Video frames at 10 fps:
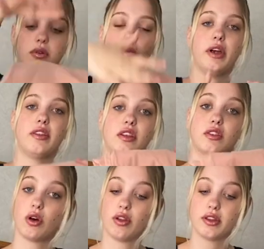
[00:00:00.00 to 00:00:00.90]
wear
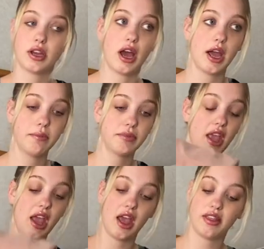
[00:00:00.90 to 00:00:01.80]
these all the time.
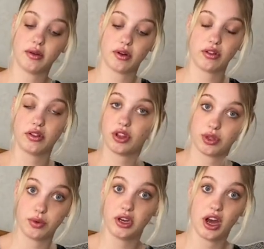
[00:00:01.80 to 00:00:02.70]
And they were only
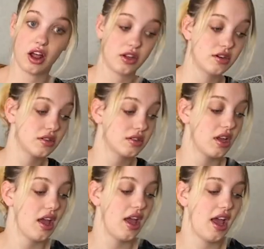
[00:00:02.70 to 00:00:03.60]
$3.
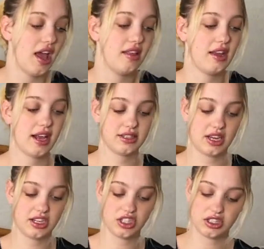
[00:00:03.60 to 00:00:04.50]
And next,
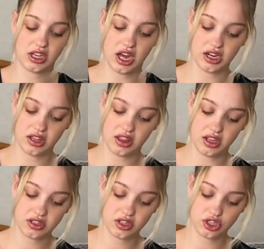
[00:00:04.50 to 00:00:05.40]
I just got
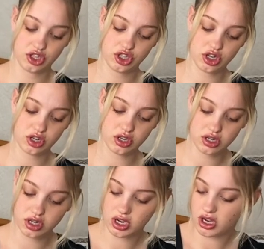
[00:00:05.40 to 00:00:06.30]
this
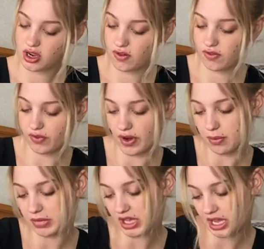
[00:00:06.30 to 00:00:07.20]
shirt
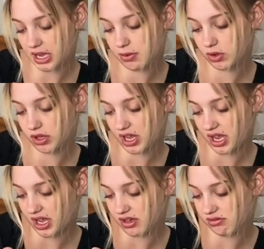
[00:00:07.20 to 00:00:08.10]
from Cable
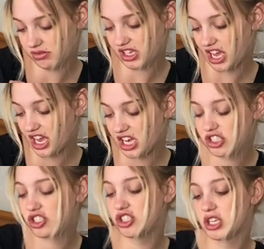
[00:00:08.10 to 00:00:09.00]
and
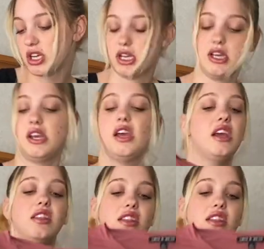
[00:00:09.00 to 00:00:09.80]
Gage. And